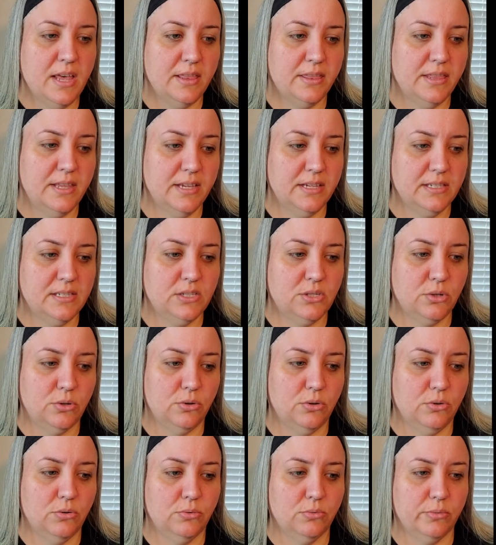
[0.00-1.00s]
This
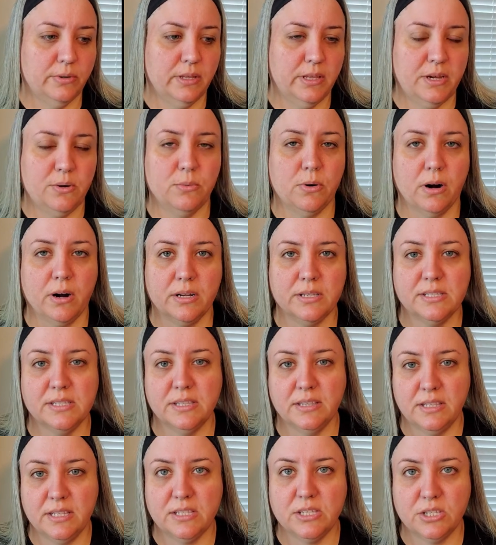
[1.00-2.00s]
tool really works.
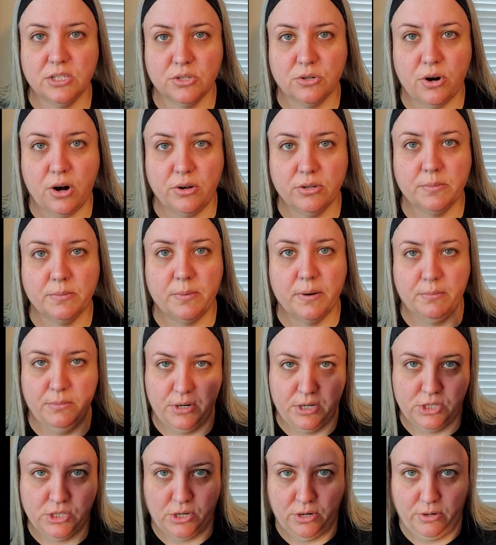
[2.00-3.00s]
This is gross, but I'm
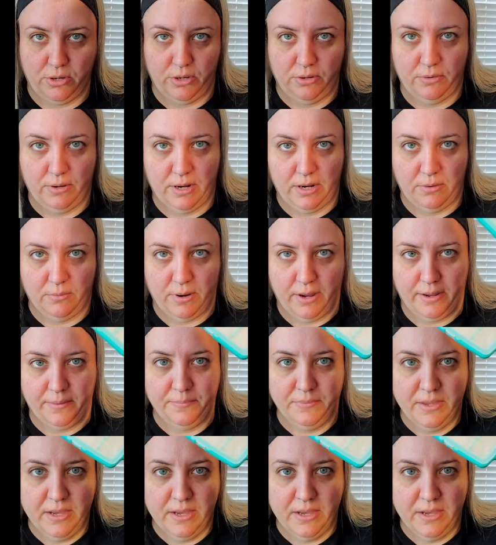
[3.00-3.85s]
going to show you anyway.